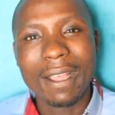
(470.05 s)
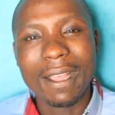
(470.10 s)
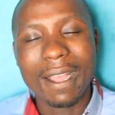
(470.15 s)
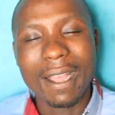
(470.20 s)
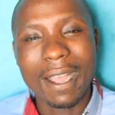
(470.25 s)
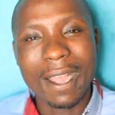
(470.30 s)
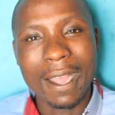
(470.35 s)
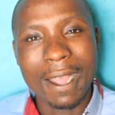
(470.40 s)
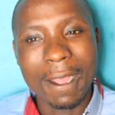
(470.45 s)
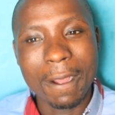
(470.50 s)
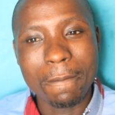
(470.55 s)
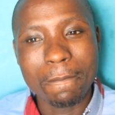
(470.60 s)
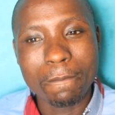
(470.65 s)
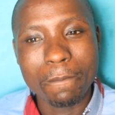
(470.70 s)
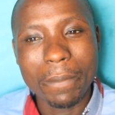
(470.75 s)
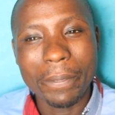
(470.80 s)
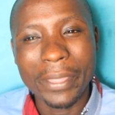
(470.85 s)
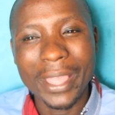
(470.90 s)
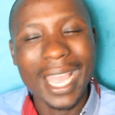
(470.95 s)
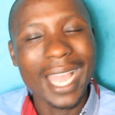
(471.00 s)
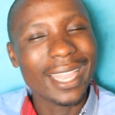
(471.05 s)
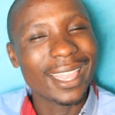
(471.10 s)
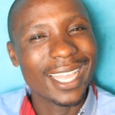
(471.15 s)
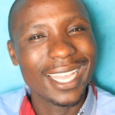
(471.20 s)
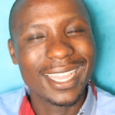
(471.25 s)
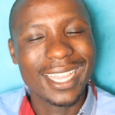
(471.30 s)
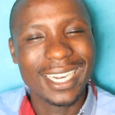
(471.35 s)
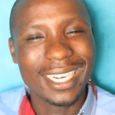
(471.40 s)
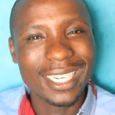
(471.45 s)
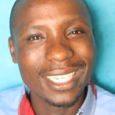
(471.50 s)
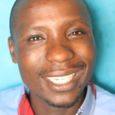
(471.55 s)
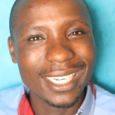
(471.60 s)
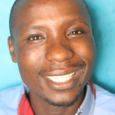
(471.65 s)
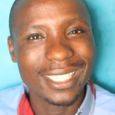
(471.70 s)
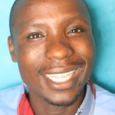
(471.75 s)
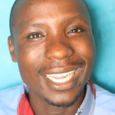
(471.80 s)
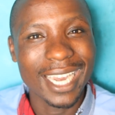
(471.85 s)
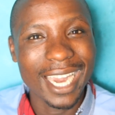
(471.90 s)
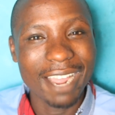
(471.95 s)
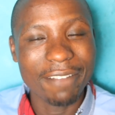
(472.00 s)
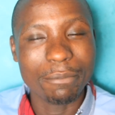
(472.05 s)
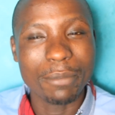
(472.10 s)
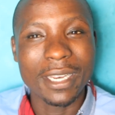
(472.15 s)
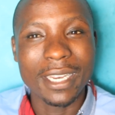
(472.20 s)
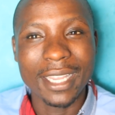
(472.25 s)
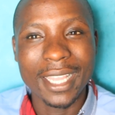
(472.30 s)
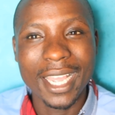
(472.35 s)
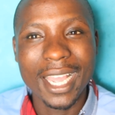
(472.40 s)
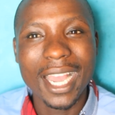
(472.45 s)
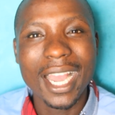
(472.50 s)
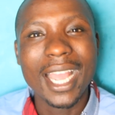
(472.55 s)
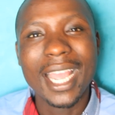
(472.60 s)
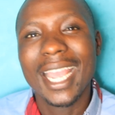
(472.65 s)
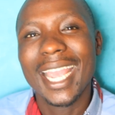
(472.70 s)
They are the other leaders that have been there,